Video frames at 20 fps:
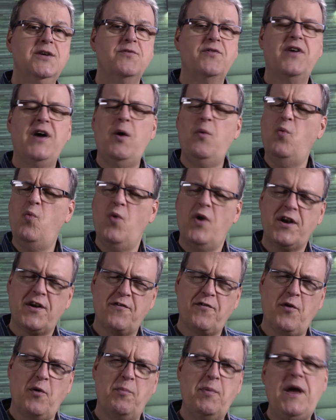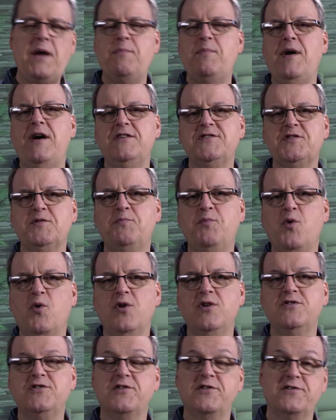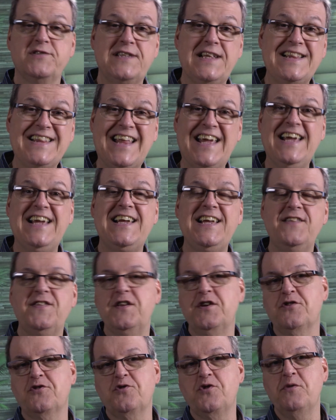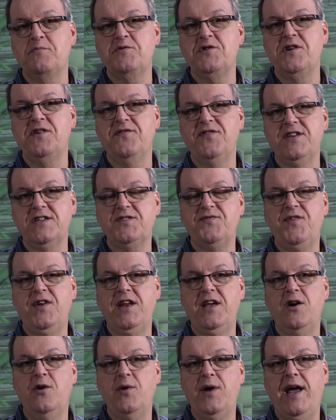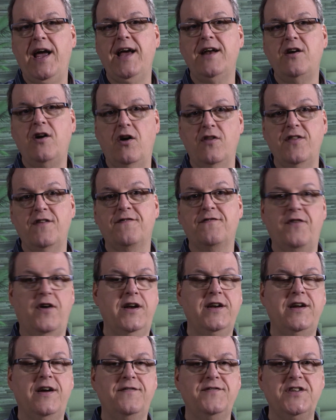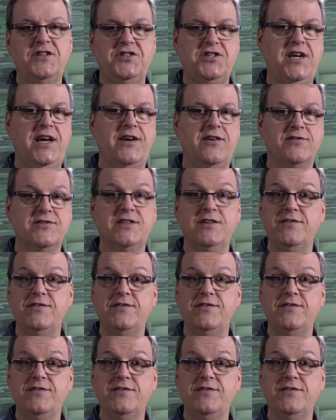We've got wonderful PayPal supporters. There's a link in the description of this video and on the front of the channel.